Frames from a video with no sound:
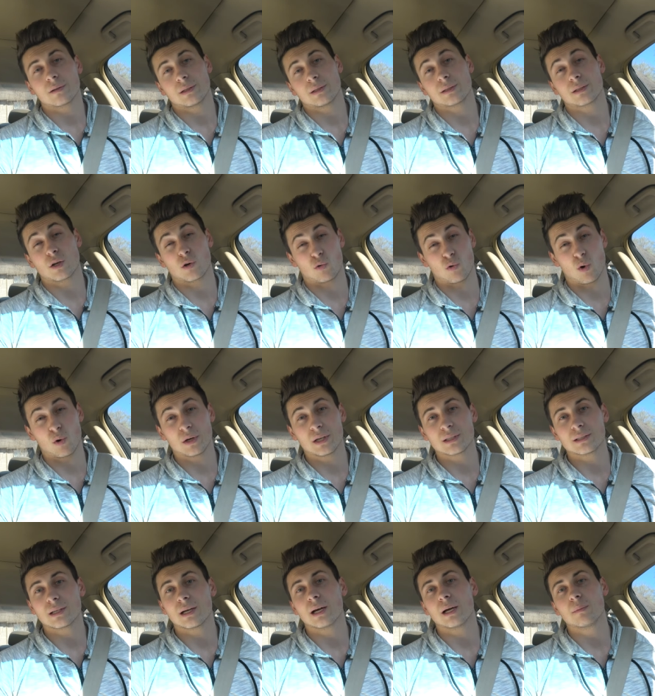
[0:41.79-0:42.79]
It's Corona
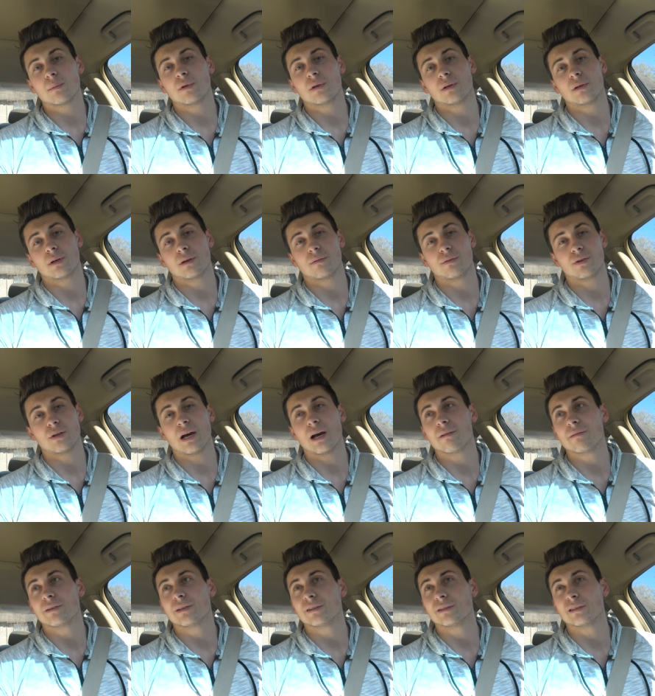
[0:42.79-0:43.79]
time, if you
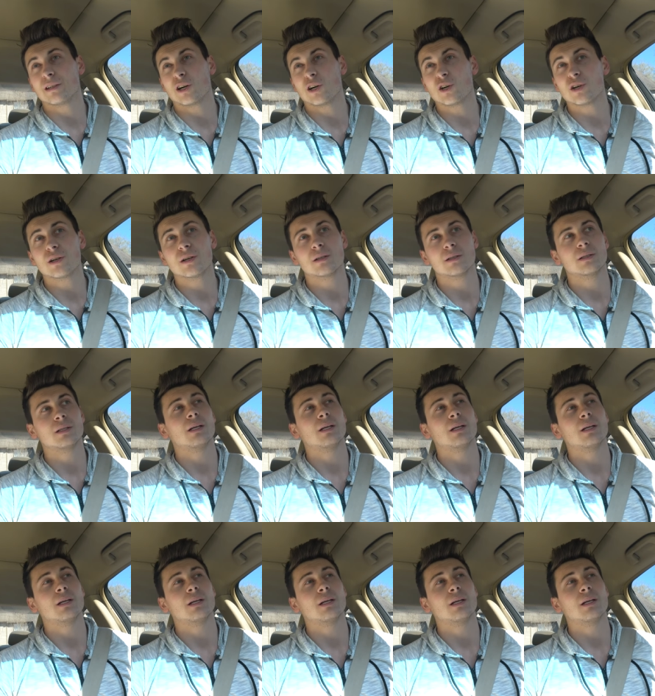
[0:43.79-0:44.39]
haven't heard.